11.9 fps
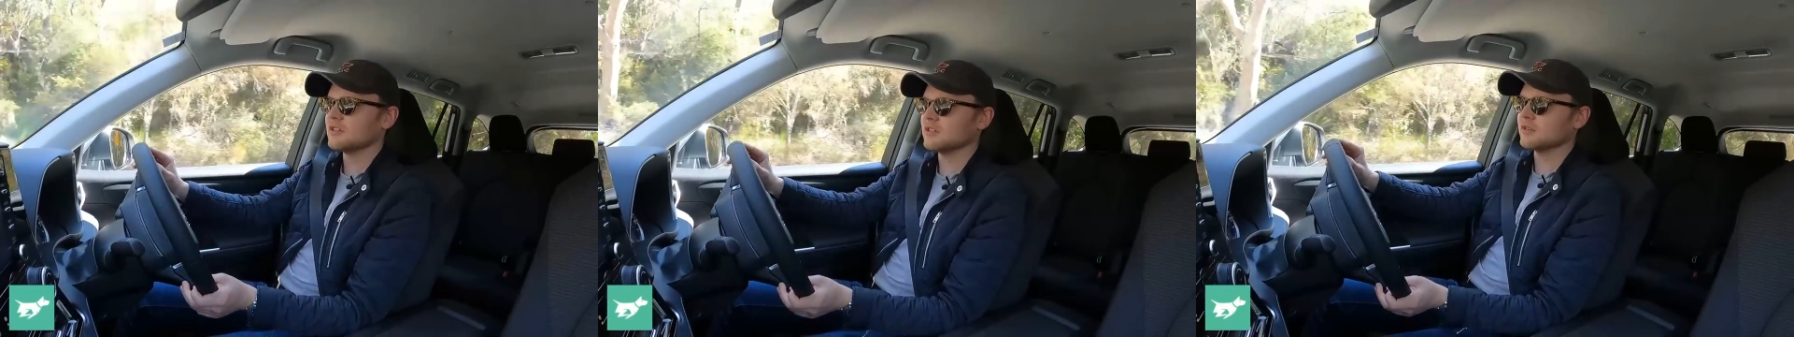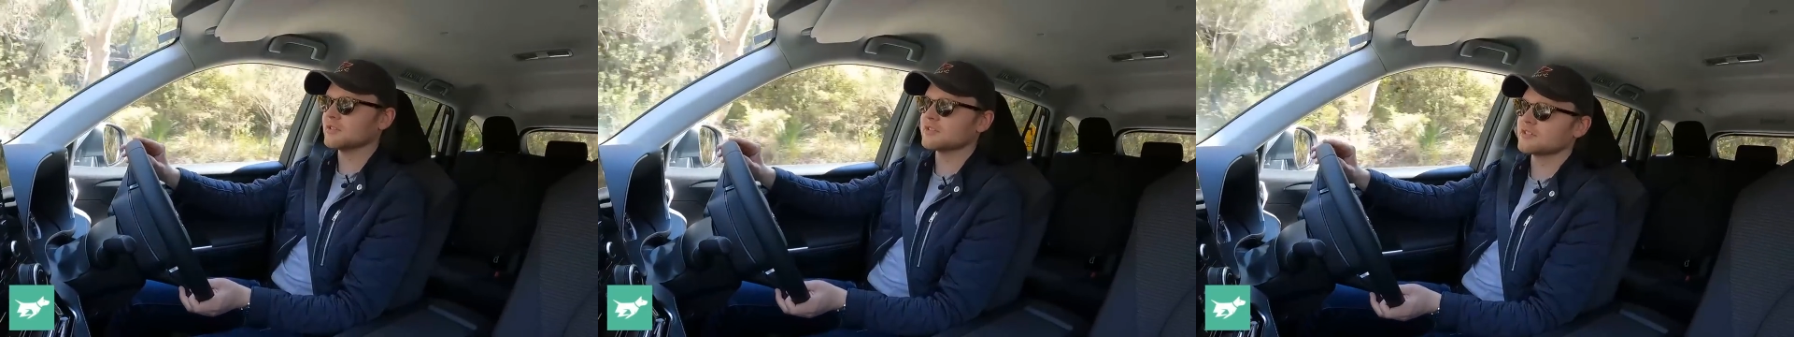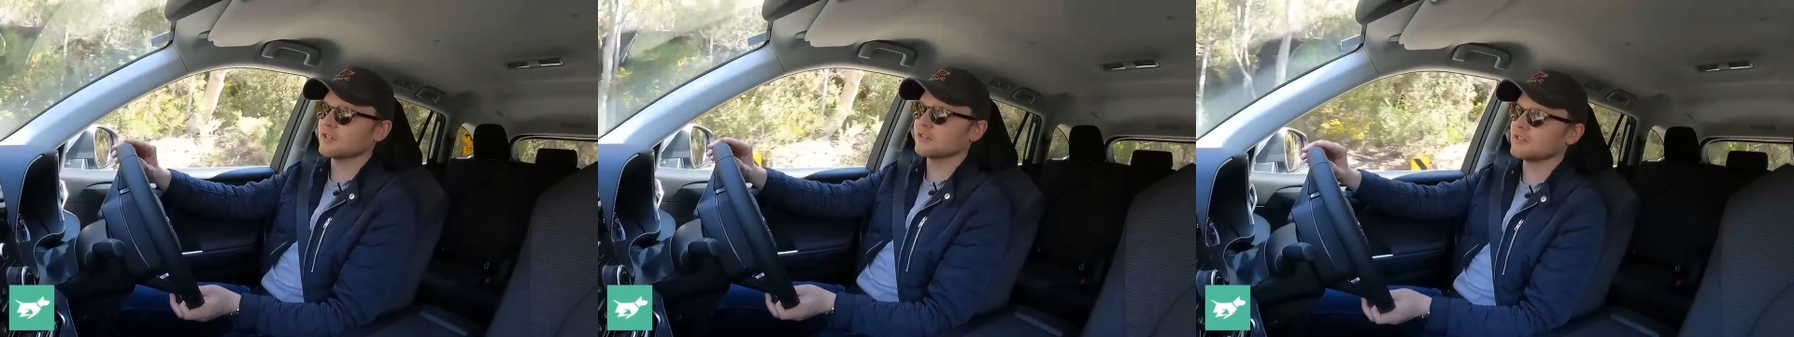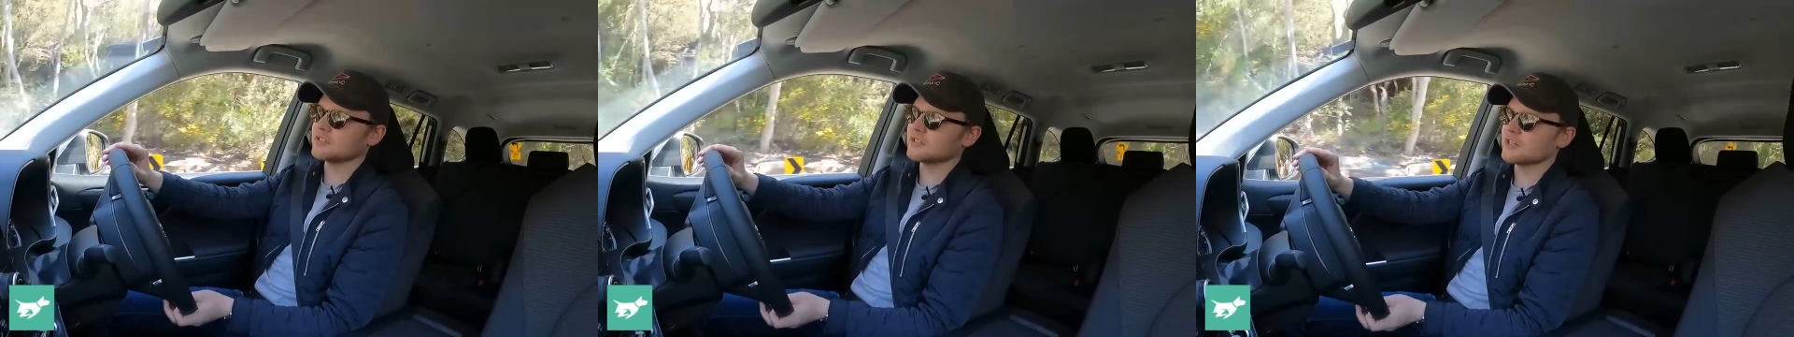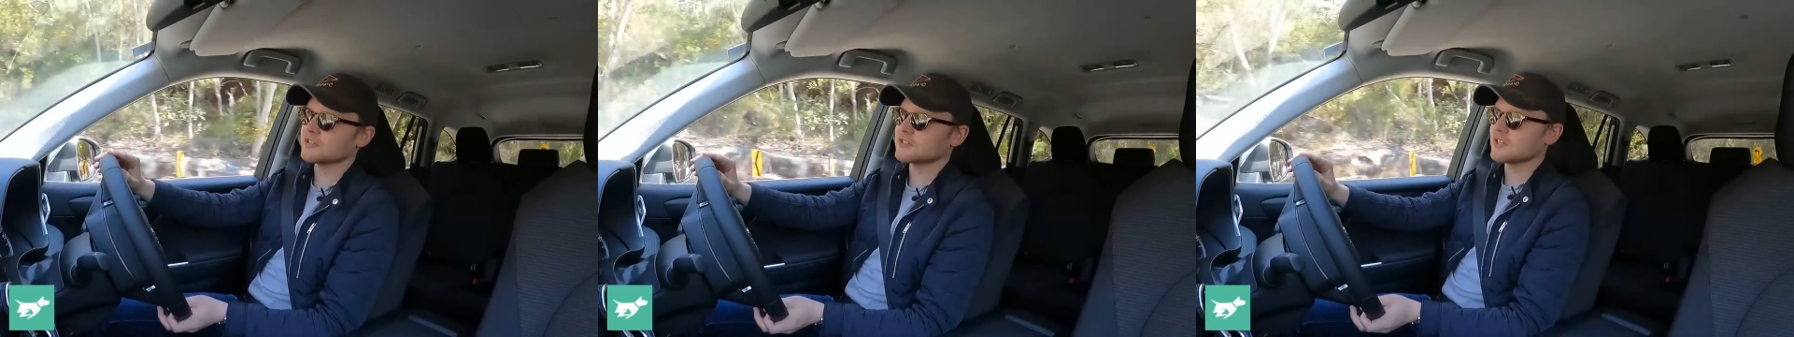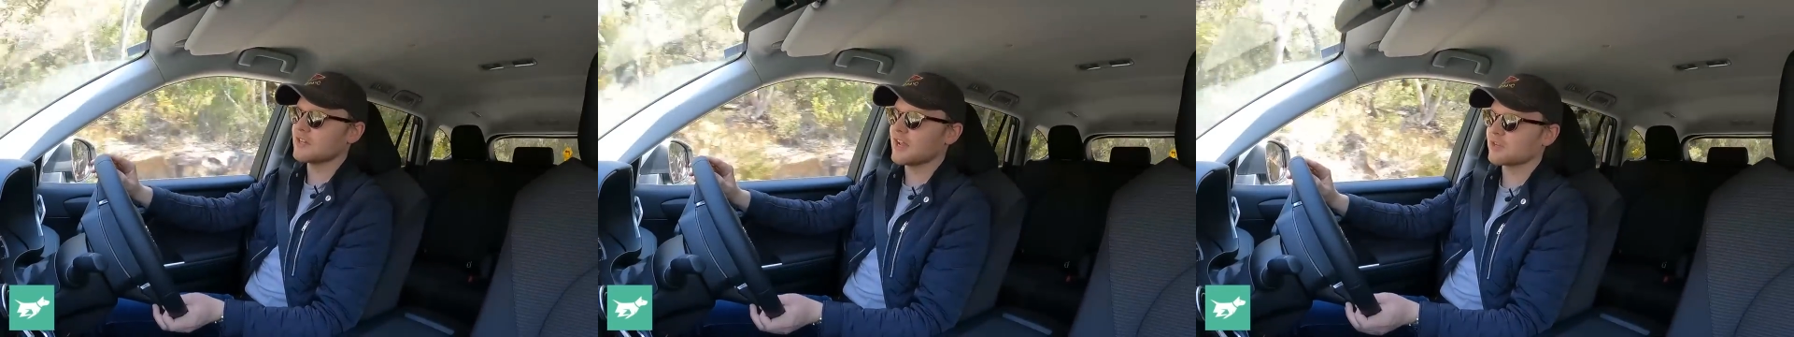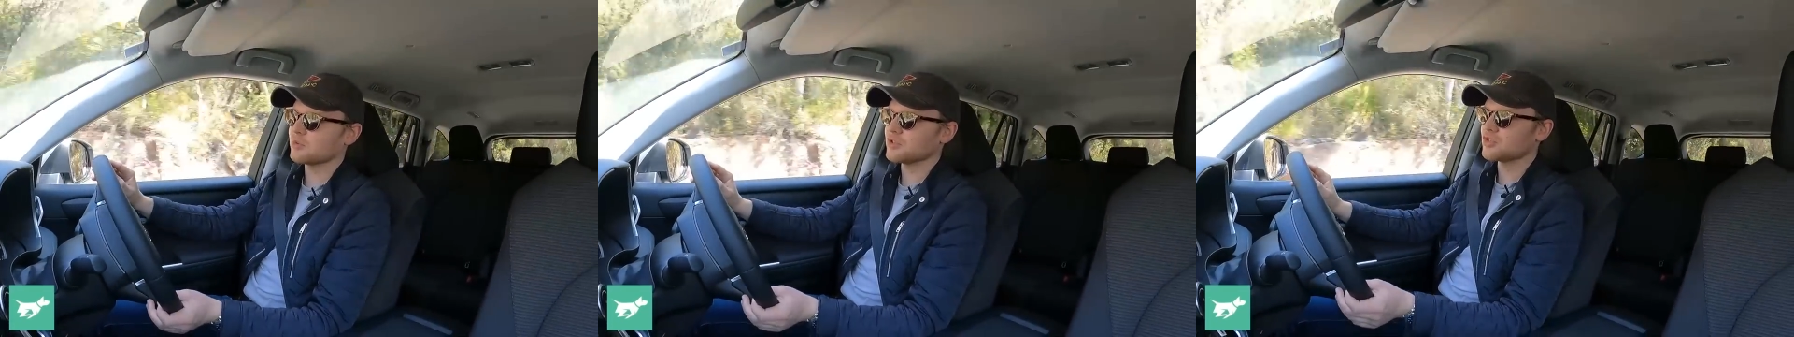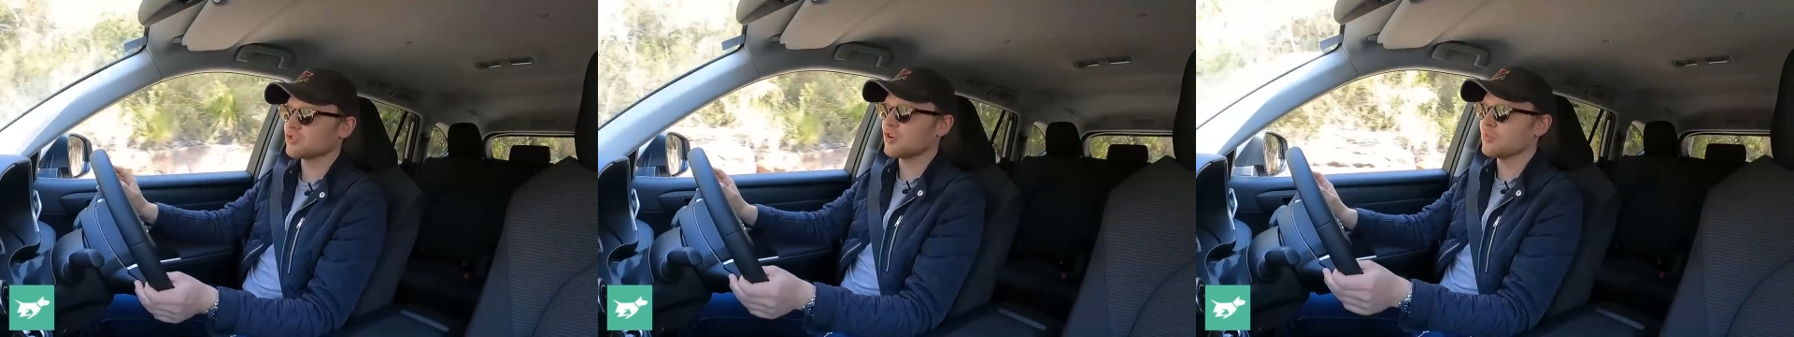you know, it certainly does an
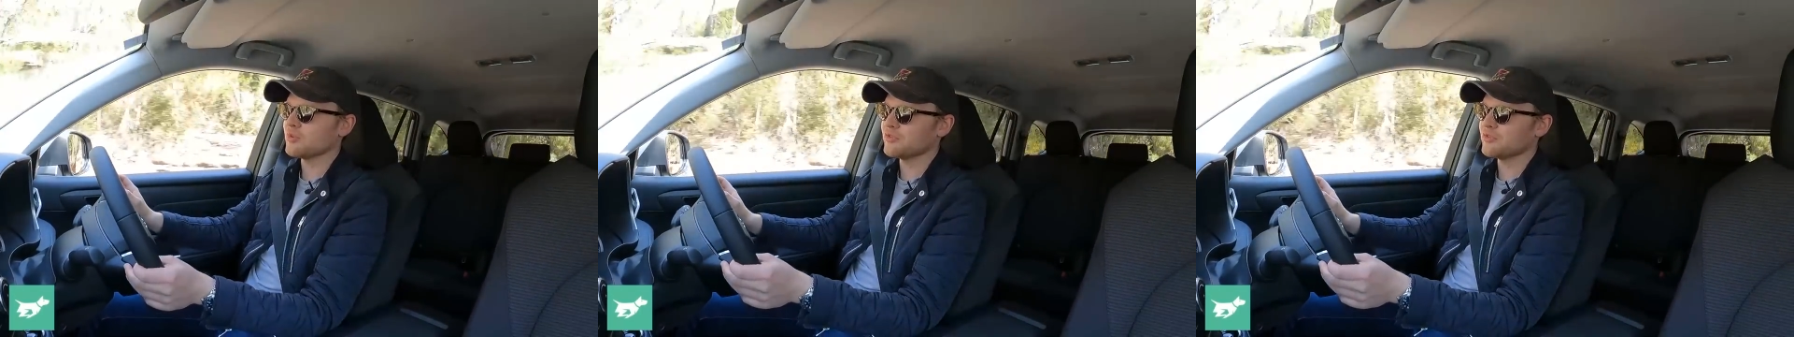adequate job